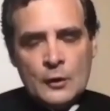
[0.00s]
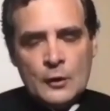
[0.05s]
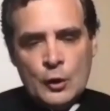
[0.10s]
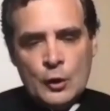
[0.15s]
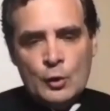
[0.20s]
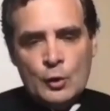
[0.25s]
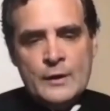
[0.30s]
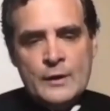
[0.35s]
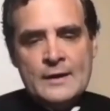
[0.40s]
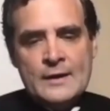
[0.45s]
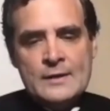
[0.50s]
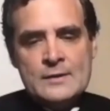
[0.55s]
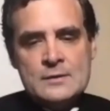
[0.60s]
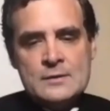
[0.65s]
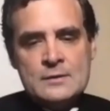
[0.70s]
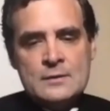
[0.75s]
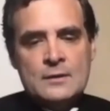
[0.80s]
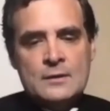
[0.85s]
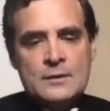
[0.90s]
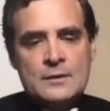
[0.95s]

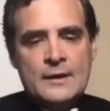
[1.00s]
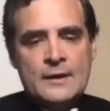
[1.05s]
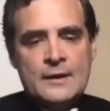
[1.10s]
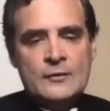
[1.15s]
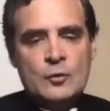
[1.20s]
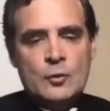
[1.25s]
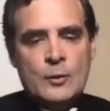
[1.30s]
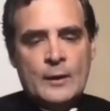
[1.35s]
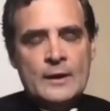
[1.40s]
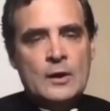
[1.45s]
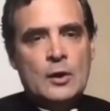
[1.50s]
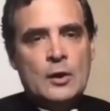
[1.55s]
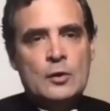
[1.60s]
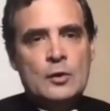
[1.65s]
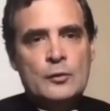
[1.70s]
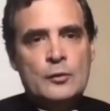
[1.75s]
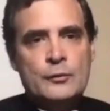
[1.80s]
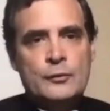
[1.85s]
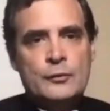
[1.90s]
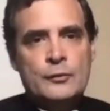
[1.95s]
There's quite a
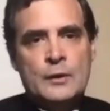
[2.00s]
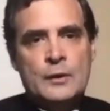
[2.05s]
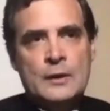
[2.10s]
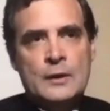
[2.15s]
lot of